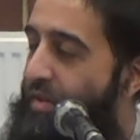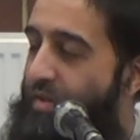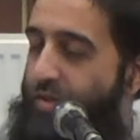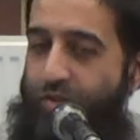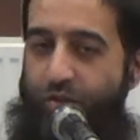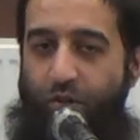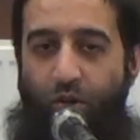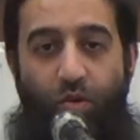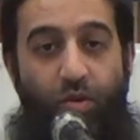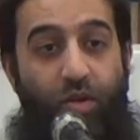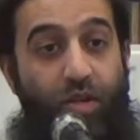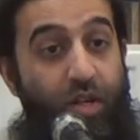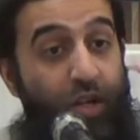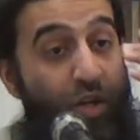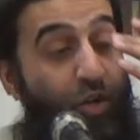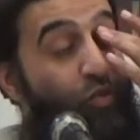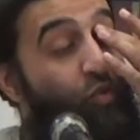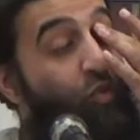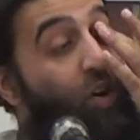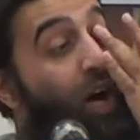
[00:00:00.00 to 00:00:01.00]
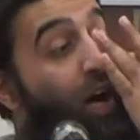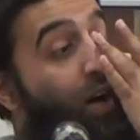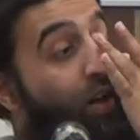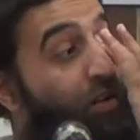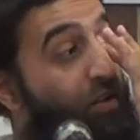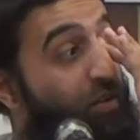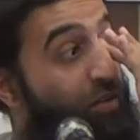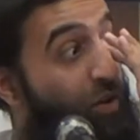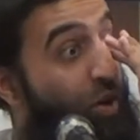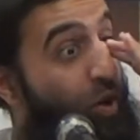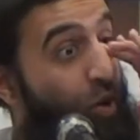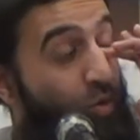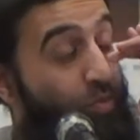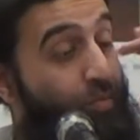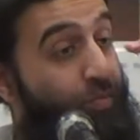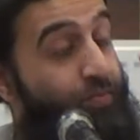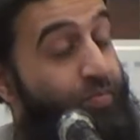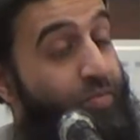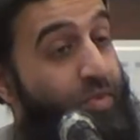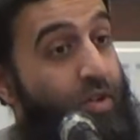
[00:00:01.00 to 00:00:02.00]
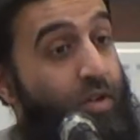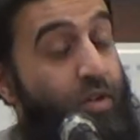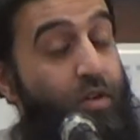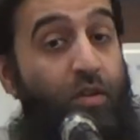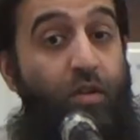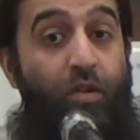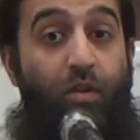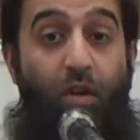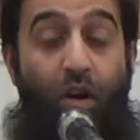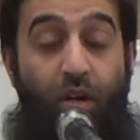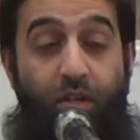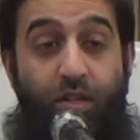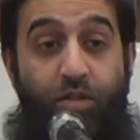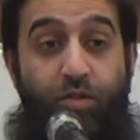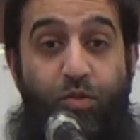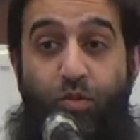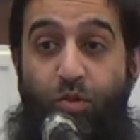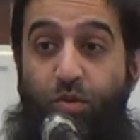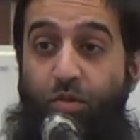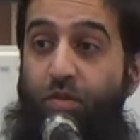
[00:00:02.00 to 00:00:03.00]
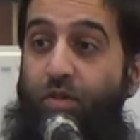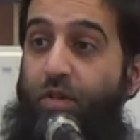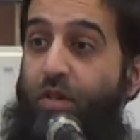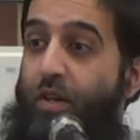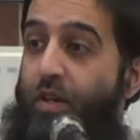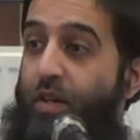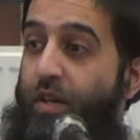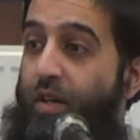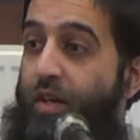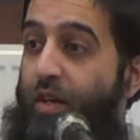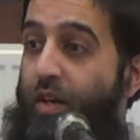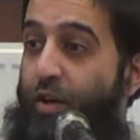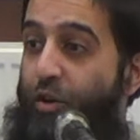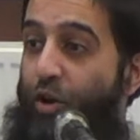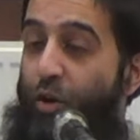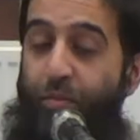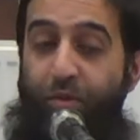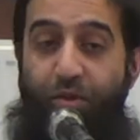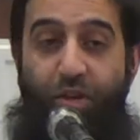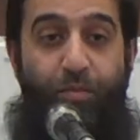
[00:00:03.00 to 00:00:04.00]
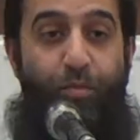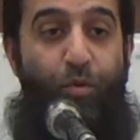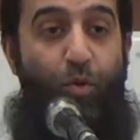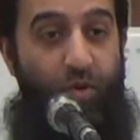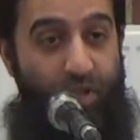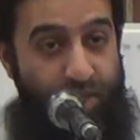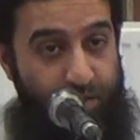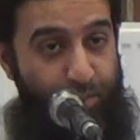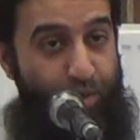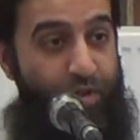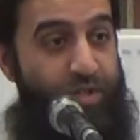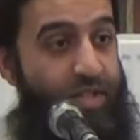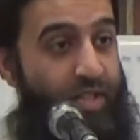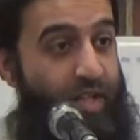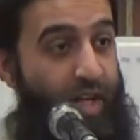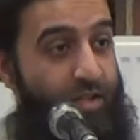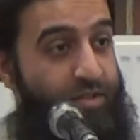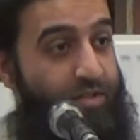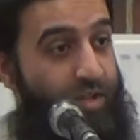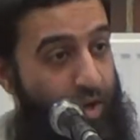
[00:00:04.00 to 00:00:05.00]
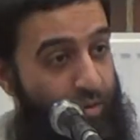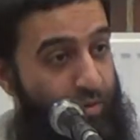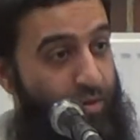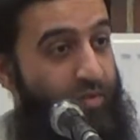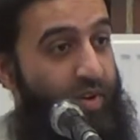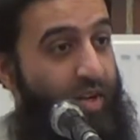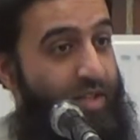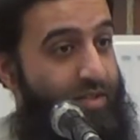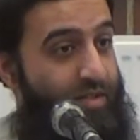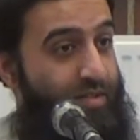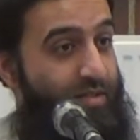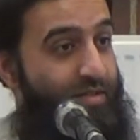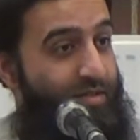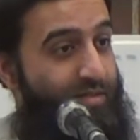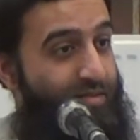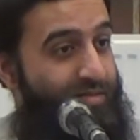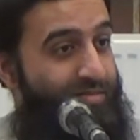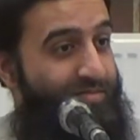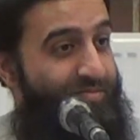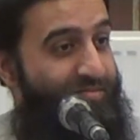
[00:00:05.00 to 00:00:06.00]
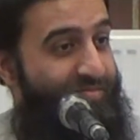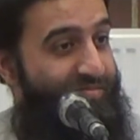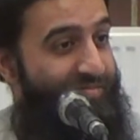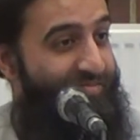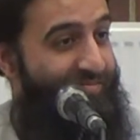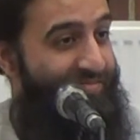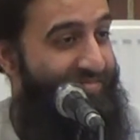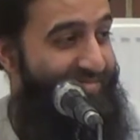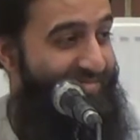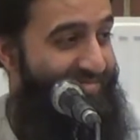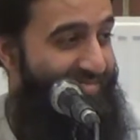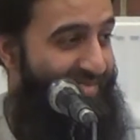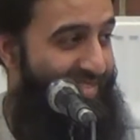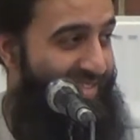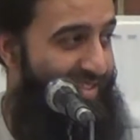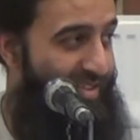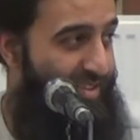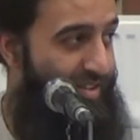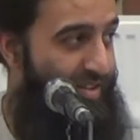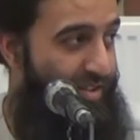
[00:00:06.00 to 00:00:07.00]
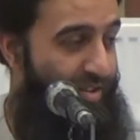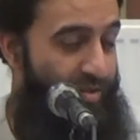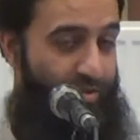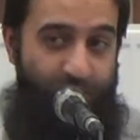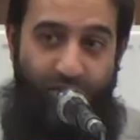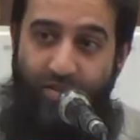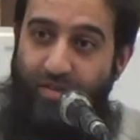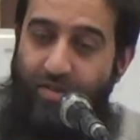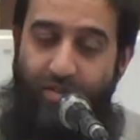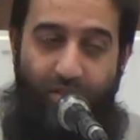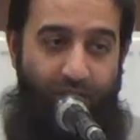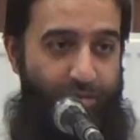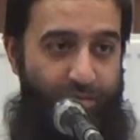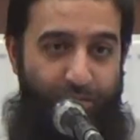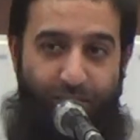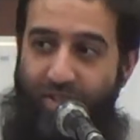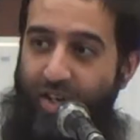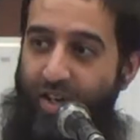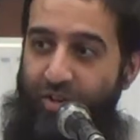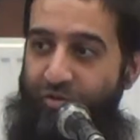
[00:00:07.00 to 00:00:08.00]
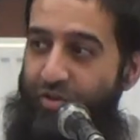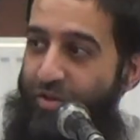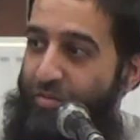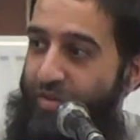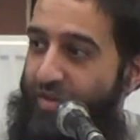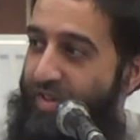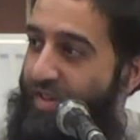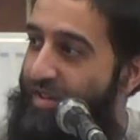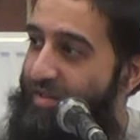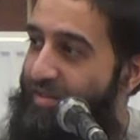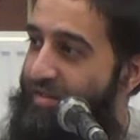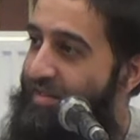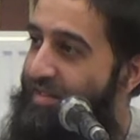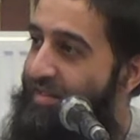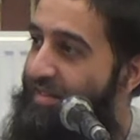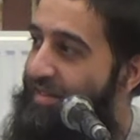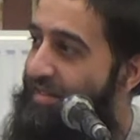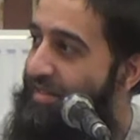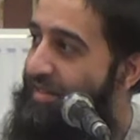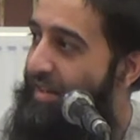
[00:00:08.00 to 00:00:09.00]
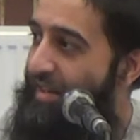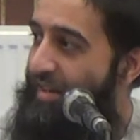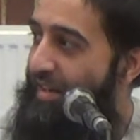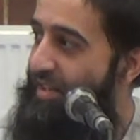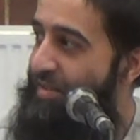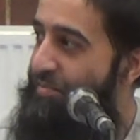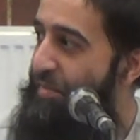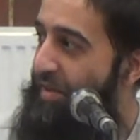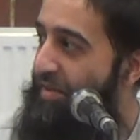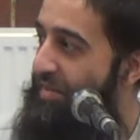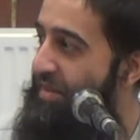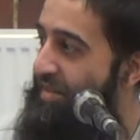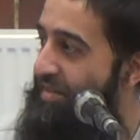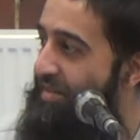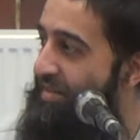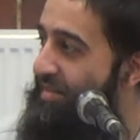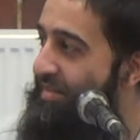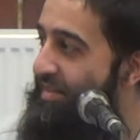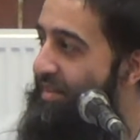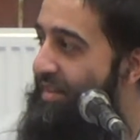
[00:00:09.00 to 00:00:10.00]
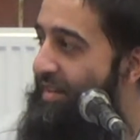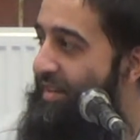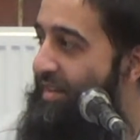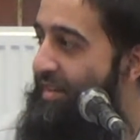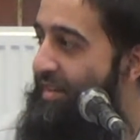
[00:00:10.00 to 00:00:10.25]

So he ran home, locked his door, and opened up all his books again and started revising. He thought, I won't get in trouble now. I didn't expect this.